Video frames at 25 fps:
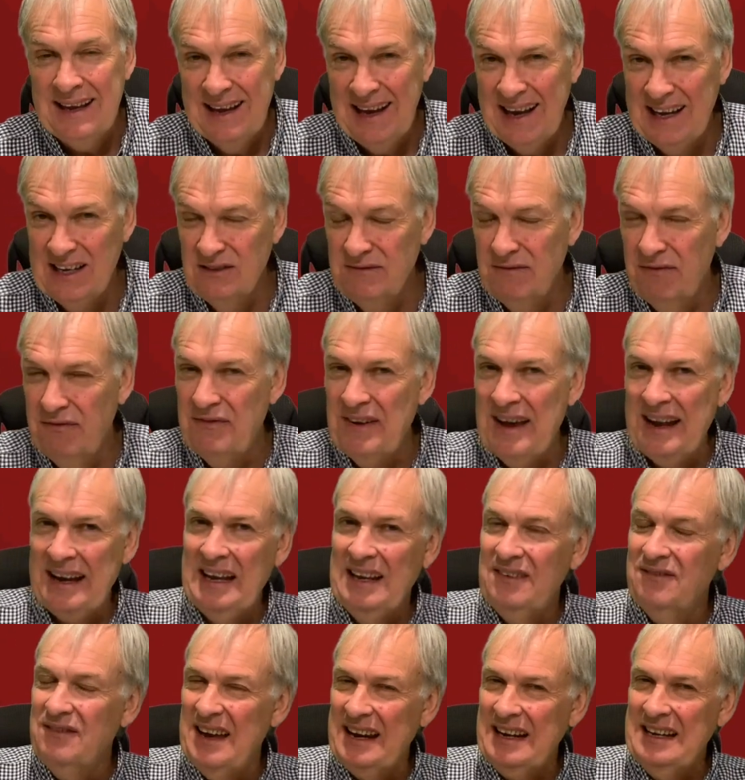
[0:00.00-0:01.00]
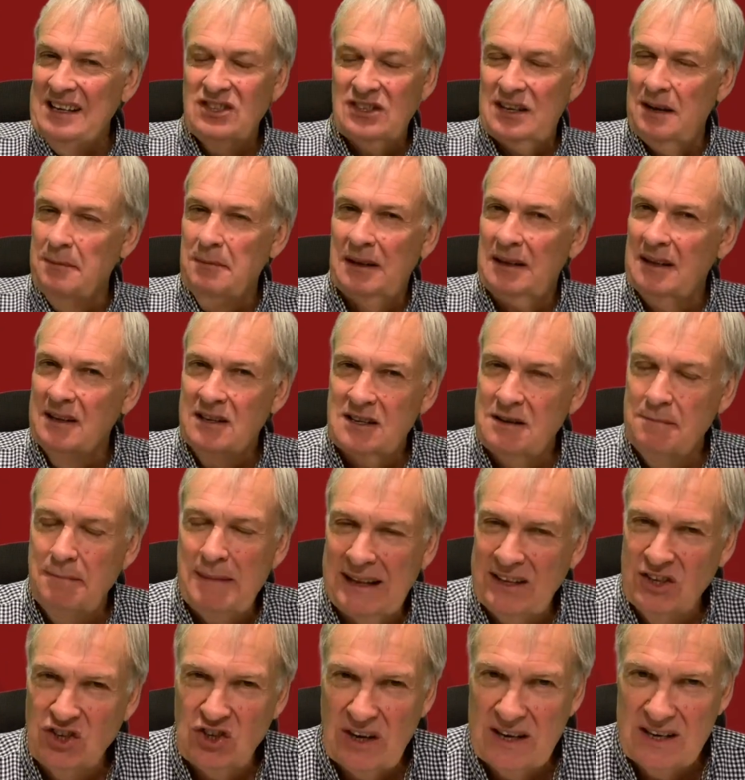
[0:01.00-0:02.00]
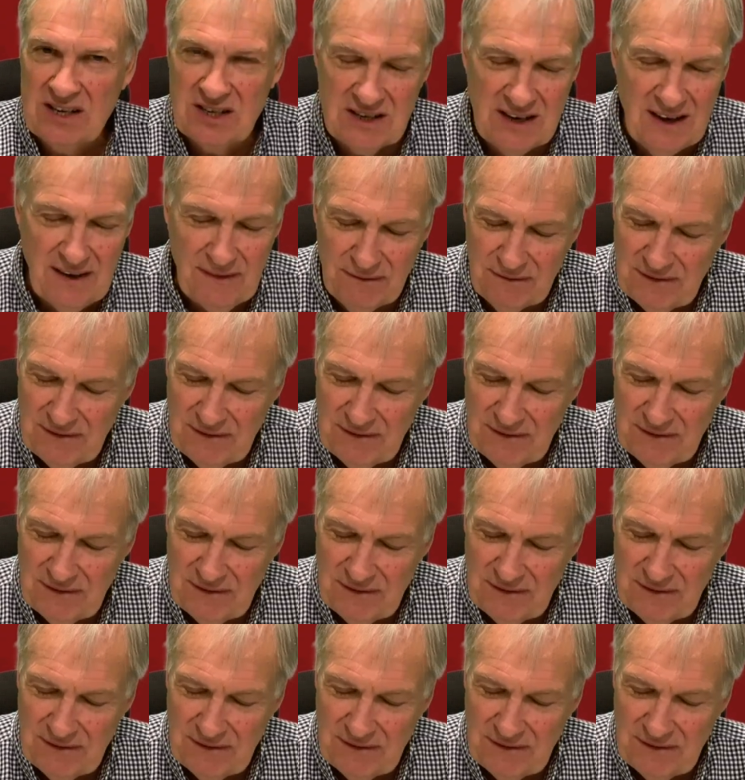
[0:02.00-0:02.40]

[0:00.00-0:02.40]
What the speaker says: is very, very similar to Manchester.